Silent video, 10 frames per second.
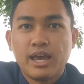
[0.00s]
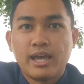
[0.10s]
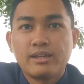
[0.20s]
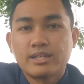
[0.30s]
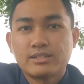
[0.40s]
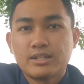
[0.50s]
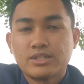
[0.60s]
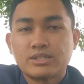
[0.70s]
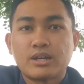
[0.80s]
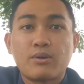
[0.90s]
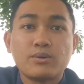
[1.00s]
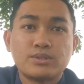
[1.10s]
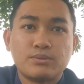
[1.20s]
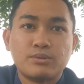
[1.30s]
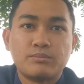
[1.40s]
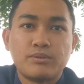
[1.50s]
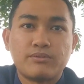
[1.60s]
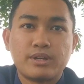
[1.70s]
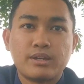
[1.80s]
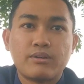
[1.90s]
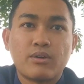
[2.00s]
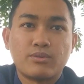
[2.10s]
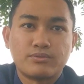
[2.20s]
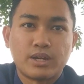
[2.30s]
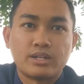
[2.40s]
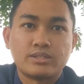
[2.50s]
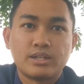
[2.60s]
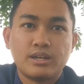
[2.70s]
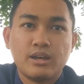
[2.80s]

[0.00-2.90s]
Any cancellations are also would be free of charge.